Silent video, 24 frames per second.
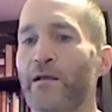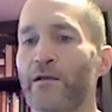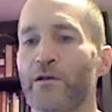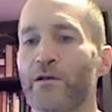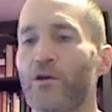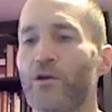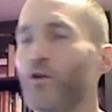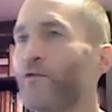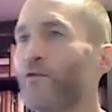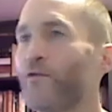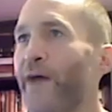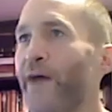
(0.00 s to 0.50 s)

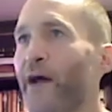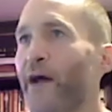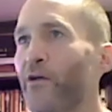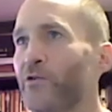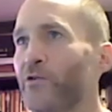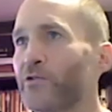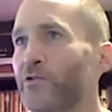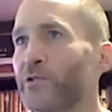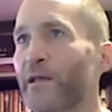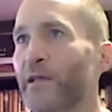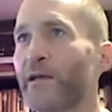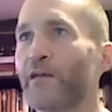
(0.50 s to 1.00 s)
good
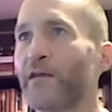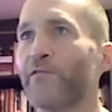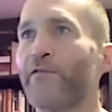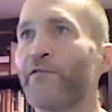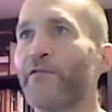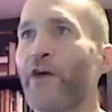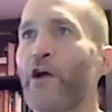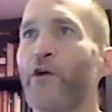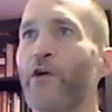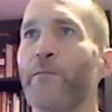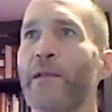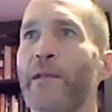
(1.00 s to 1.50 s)
values like
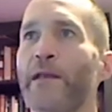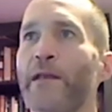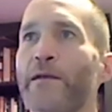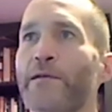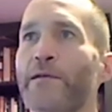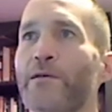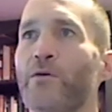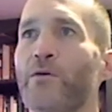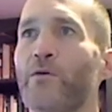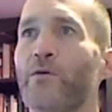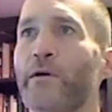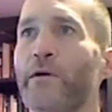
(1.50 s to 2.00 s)
environment
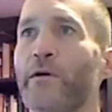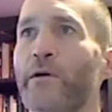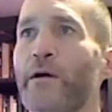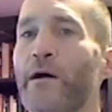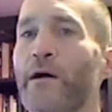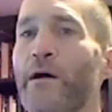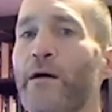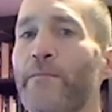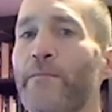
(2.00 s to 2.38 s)
or